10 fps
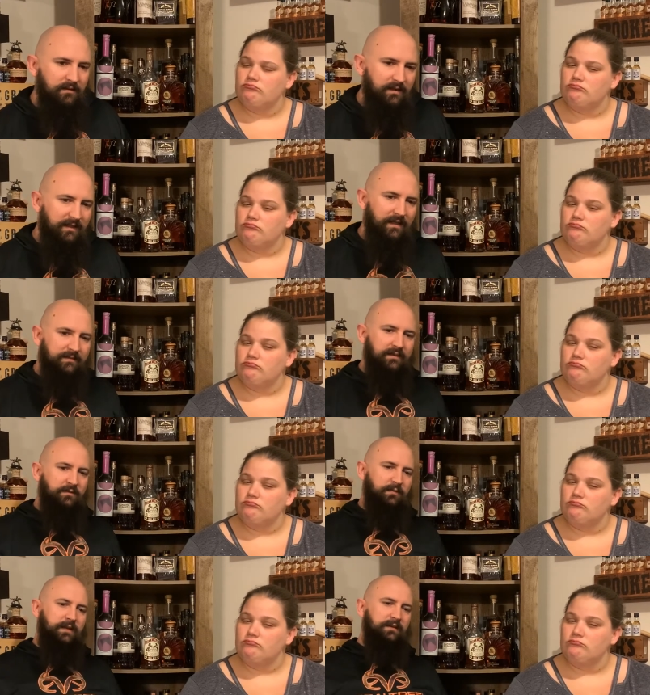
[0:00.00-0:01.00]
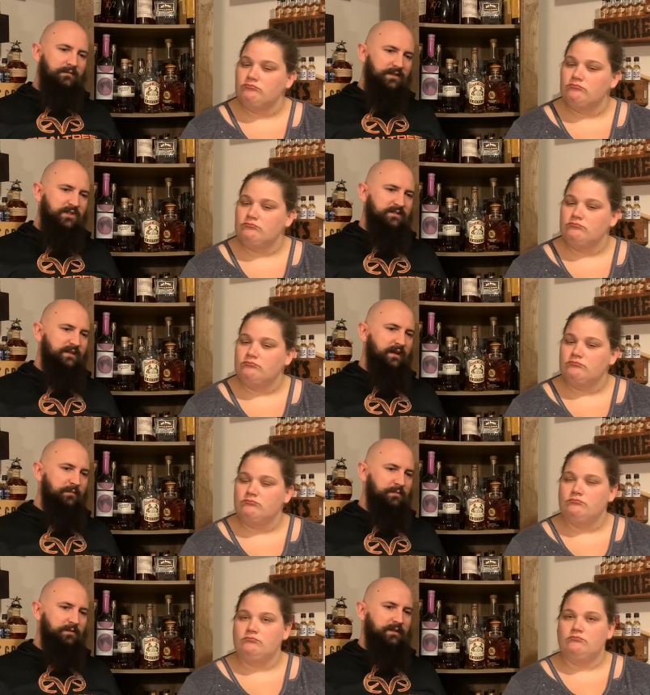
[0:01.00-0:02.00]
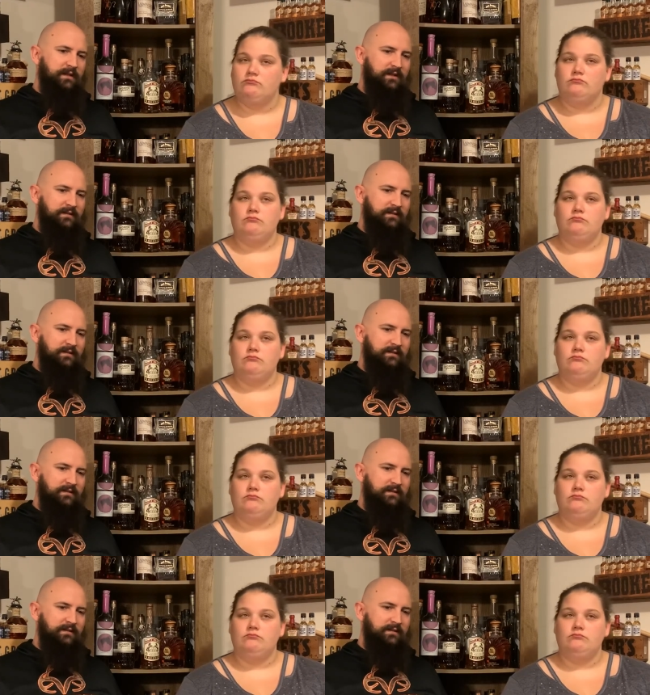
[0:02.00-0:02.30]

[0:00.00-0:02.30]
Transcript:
Speaker 1: I got that red delicious apple, like I